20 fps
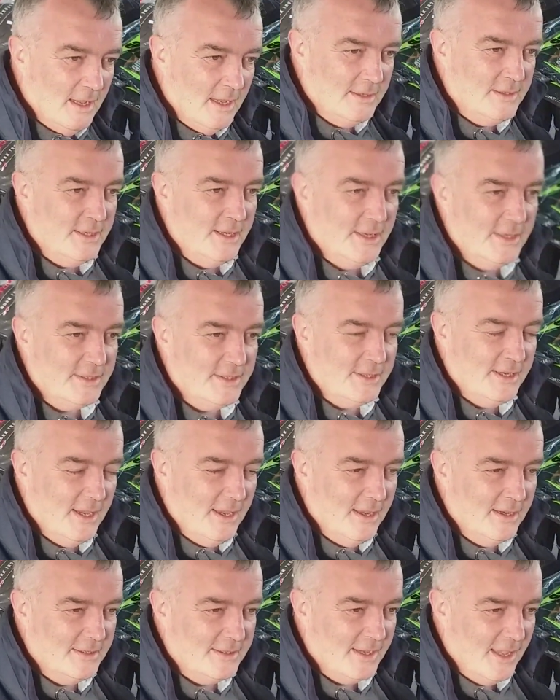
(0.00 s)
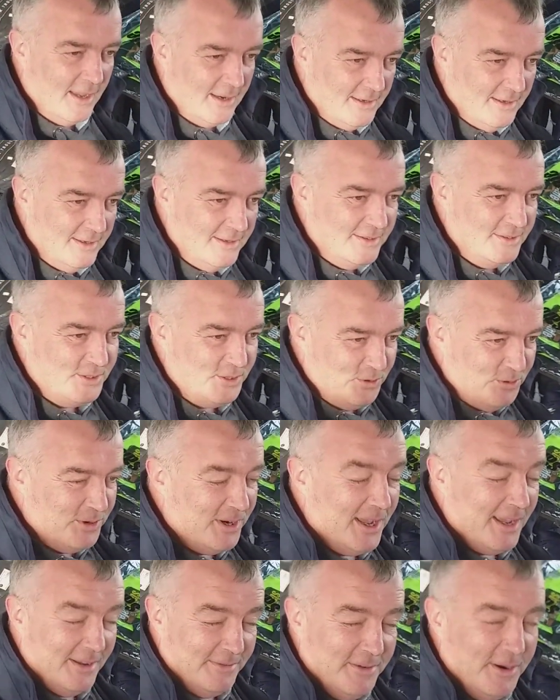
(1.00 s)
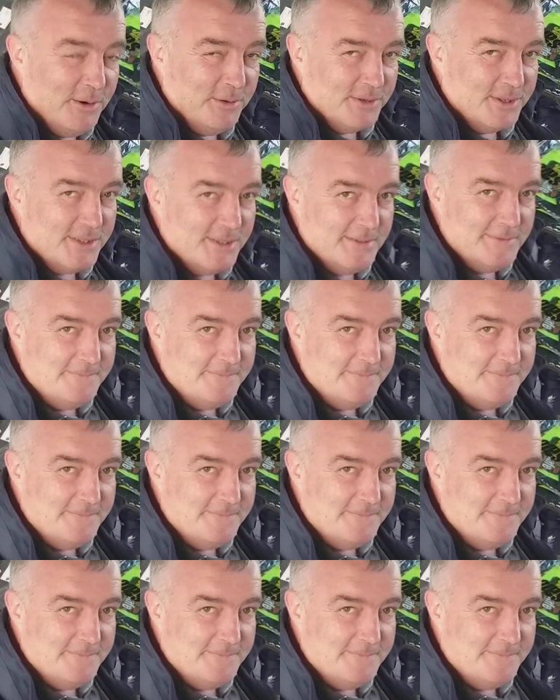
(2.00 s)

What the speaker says: It takes exactly 2.5 hours.